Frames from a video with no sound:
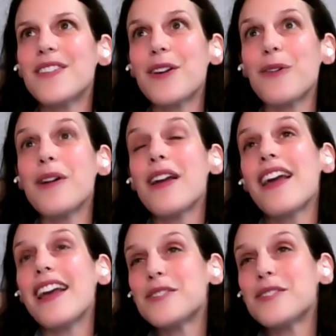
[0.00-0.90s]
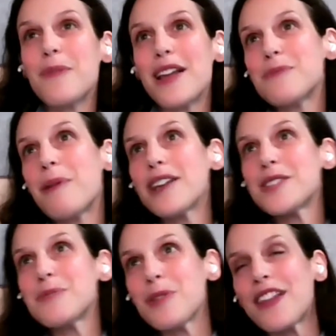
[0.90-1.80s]
So it's
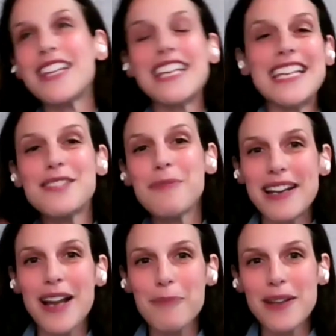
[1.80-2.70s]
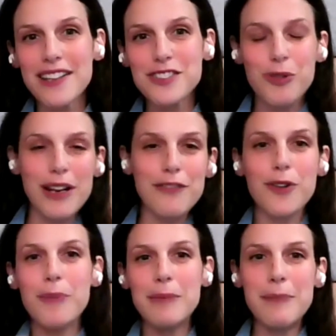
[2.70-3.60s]
possible that the needs might not be as great
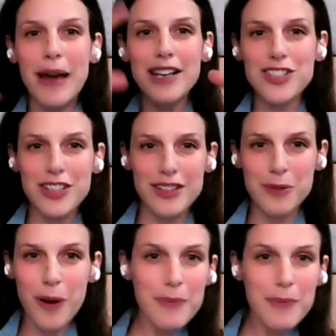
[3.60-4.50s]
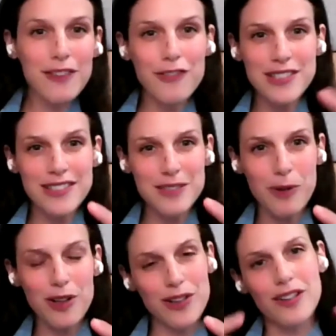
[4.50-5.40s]
for maybe managing the department if it's a
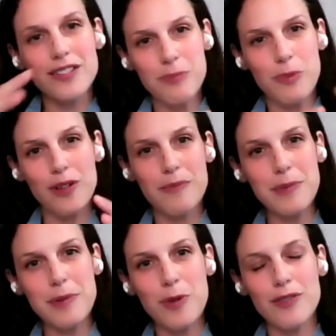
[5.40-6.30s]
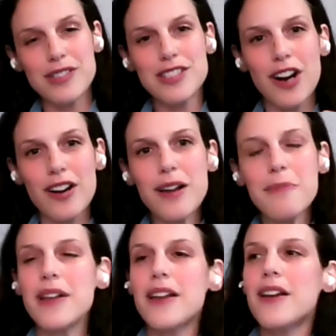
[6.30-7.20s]
smaller, maybe more of a
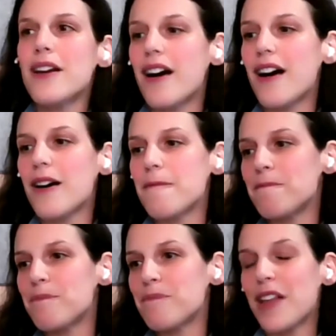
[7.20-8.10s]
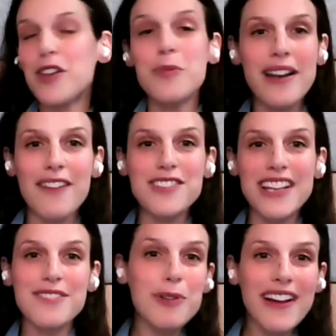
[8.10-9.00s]
startup. And you might have to
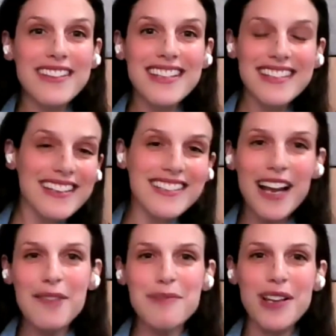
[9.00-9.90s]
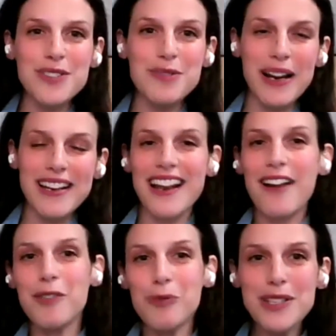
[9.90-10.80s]
improvise at that time because you might not
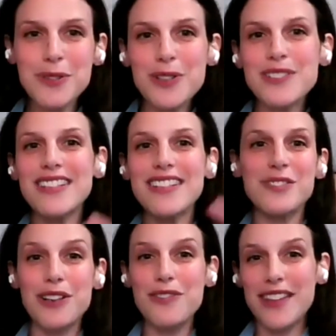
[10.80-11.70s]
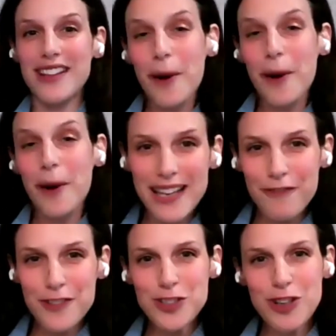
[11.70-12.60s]
have the resources or even the
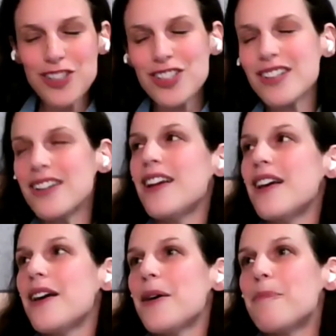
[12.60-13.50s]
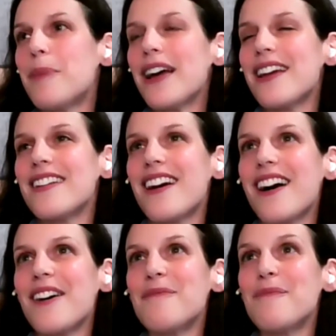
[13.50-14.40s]
company infrastructure. But
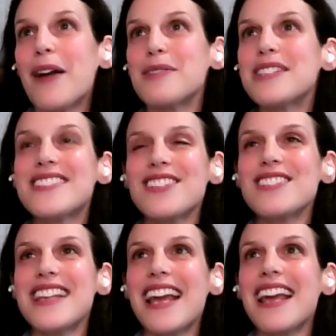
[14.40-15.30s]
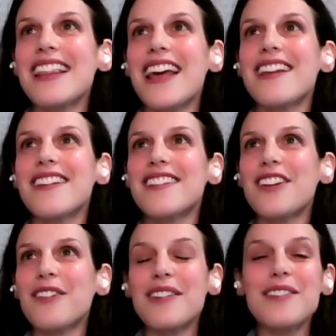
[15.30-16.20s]
I would still say that,
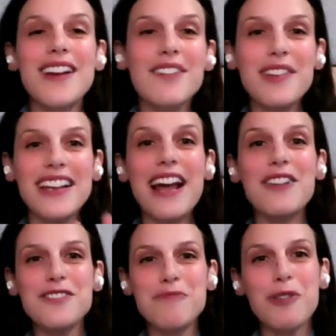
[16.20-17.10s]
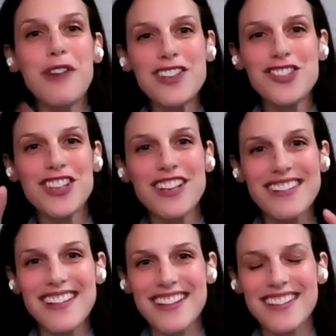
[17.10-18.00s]
kind of like an ounce of
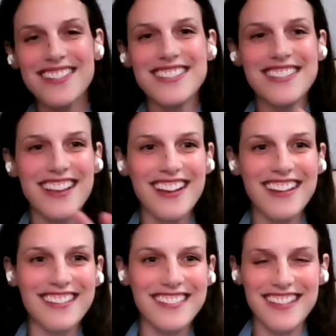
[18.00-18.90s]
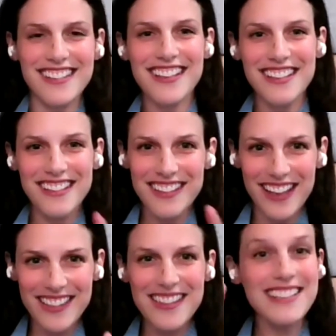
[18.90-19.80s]
prevention is
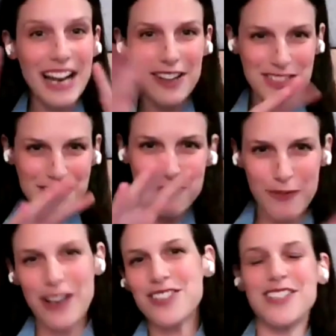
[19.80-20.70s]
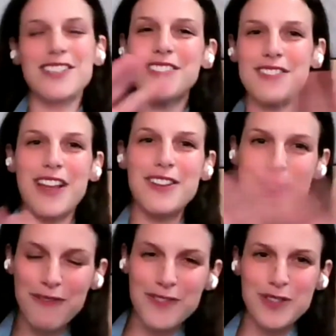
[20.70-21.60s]
it's an ounce of prevention, so that
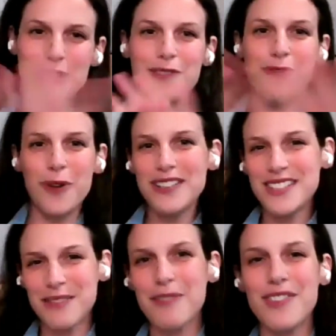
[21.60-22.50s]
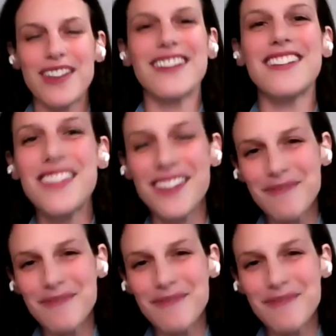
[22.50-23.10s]
you can avoid some of the